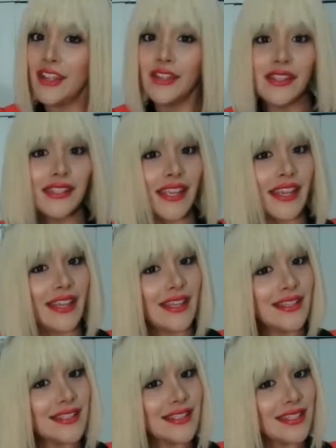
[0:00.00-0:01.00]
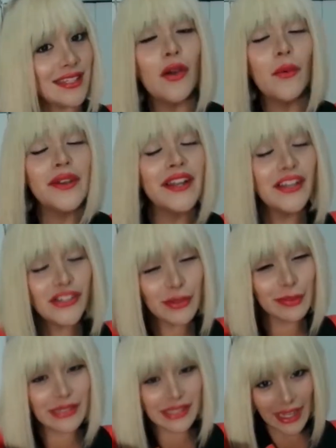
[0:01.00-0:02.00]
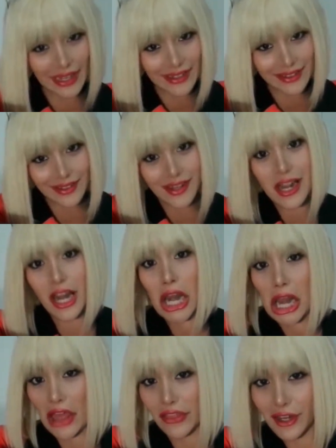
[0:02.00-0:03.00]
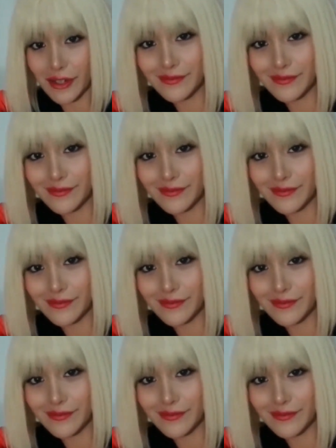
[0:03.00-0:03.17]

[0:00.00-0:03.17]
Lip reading: this case, 100% leather.